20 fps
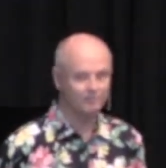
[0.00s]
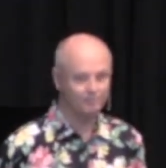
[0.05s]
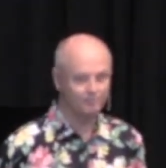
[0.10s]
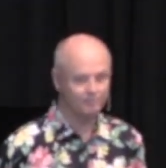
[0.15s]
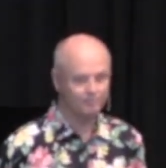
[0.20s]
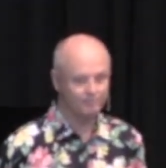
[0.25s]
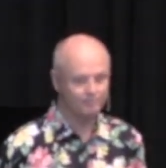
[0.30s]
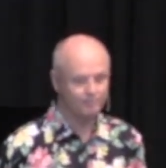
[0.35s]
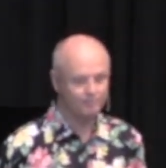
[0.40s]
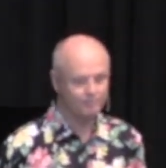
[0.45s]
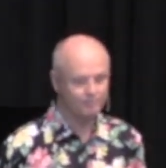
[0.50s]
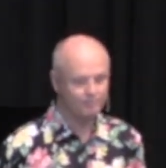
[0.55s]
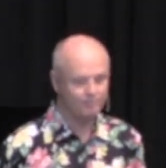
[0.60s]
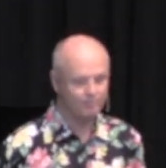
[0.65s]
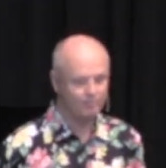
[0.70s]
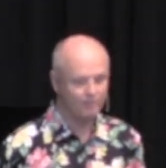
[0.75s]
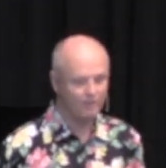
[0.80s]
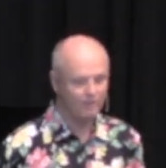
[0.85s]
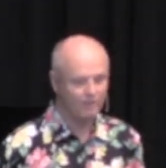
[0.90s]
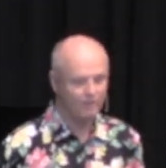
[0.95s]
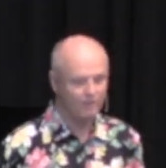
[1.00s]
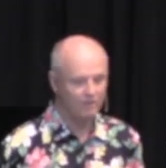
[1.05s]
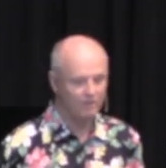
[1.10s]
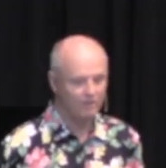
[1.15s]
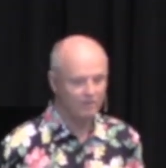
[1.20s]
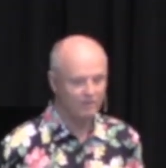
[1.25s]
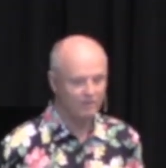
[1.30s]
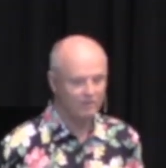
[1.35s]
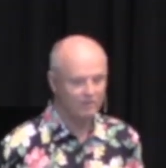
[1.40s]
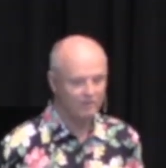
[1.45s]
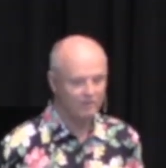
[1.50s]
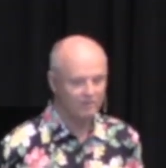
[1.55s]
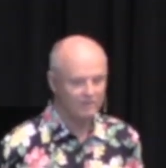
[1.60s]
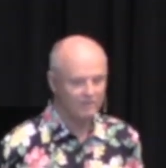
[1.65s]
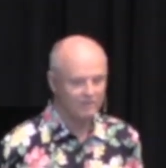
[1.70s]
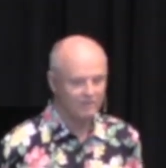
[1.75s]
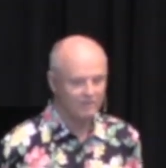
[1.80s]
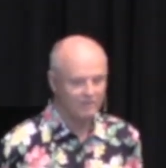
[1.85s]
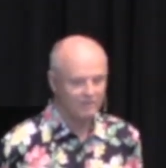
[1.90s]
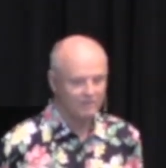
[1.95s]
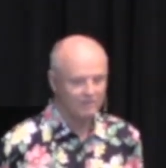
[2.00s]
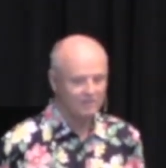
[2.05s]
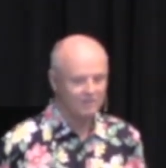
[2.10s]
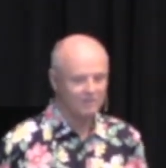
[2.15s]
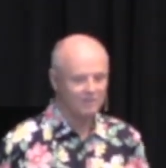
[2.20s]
(no one is talking)